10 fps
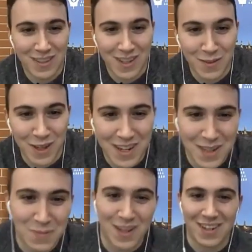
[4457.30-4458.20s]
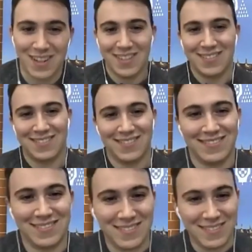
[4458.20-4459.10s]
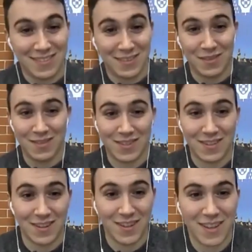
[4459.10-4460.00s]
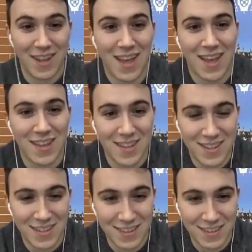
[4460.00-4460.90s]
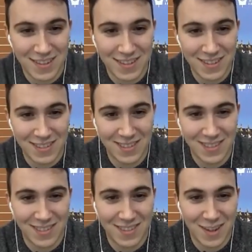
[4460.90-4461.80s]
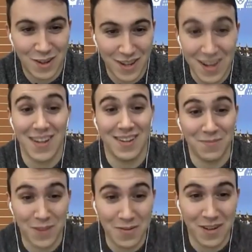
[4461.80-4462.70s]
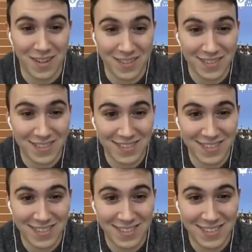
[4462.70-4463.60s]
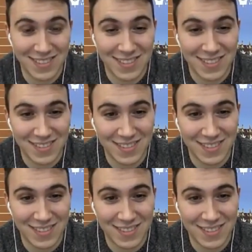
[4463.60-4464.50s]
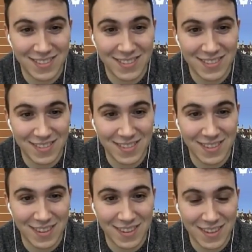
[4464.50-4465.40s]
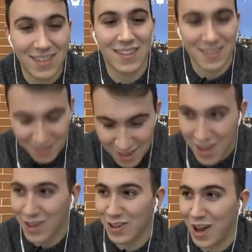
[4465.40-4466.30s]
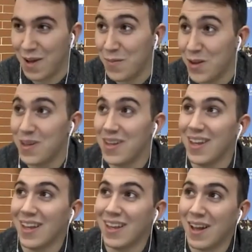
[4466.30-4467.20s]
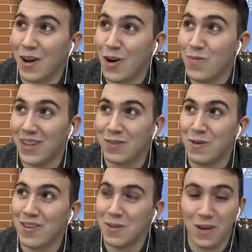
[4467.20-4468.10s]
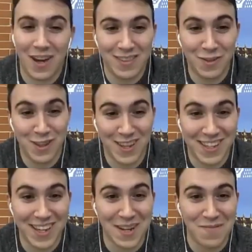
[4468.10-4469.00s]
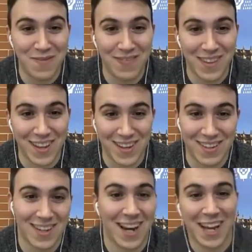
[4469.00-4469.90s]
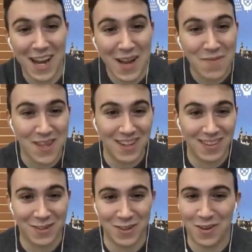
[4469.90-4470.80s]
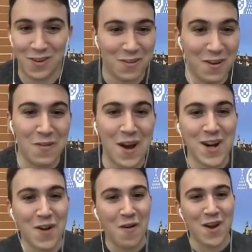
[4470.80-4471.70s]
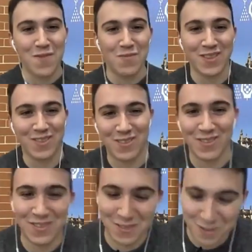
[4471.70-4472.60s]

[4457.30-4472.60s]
same. You can come. You can come and attend if you want to take the train or wherever. Yeah, maybe it's invited to anybody. So no. And maybe I hope that one day we have those things here in Alcalá. In Alcalá, so yes. We're open to